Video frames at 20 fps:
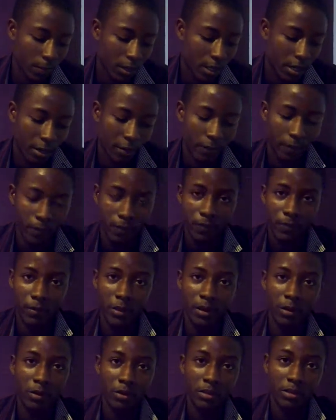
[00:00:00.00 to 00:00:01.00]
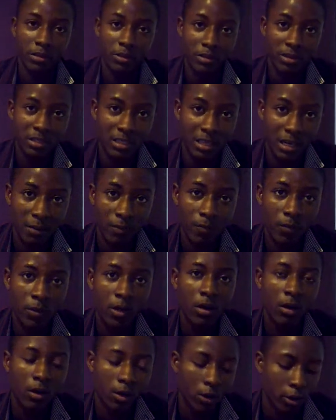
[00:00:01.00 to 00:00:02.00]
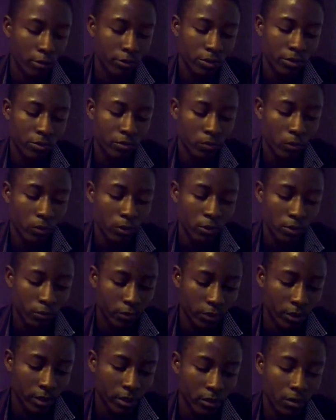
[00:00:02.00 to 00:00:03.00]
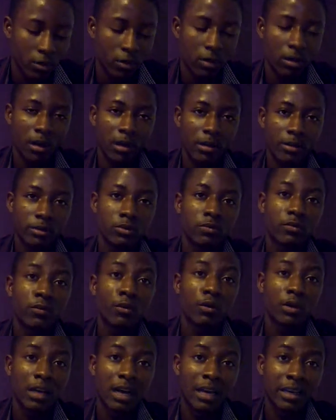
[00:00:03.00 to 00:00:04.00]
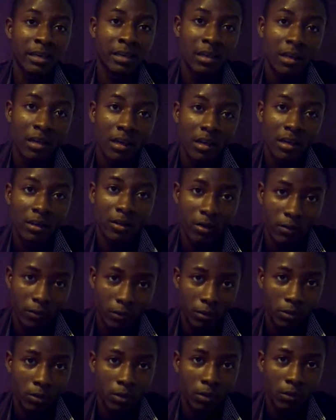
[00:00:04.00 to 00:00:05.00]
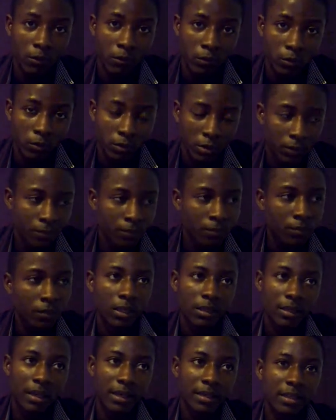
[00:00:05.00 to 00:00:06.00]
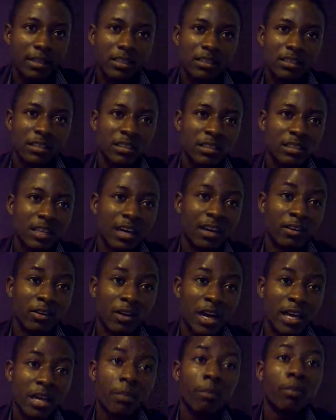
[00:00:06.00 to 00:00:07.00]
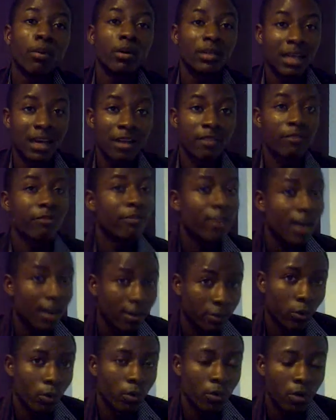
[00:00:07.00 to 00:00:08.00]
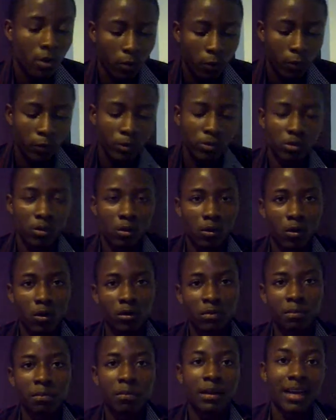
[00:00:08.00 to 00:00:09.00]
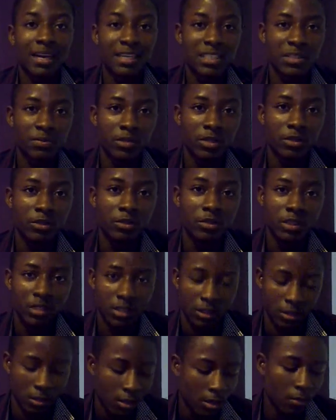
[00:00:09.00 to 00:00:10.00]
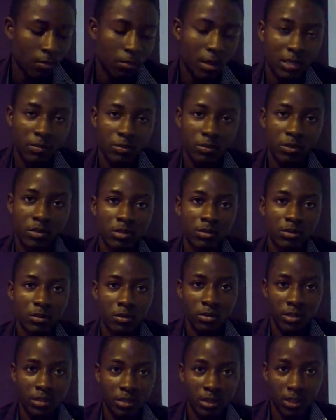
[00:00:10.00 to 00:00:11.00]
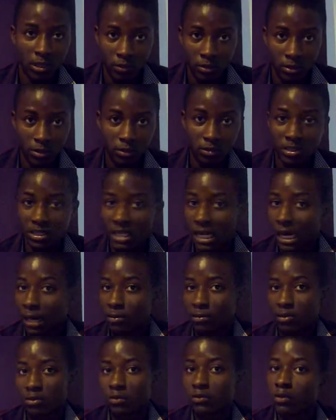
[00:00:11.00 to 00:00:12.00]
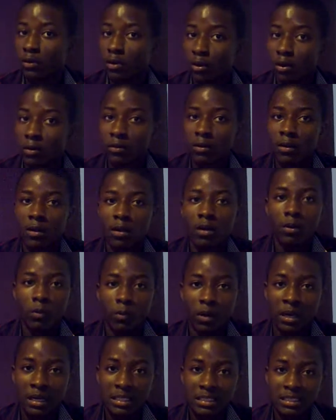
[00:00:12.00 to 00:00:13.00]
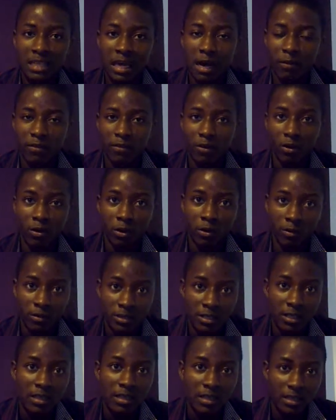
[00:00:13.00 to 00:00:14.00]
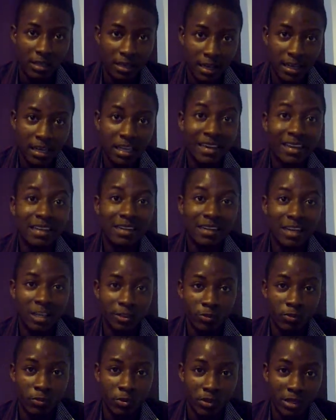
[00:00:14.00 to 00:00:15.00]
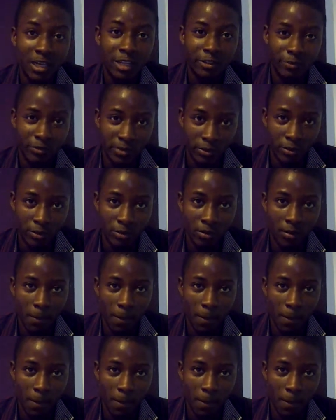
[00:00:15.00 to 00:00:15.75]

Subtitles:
and in your scalp. All these will lead to further healing of wound. Then there is this another important factor which is called plasminogen. Plasminogen causes your scalp to fall off. When the scalp falls off, then healing has been done.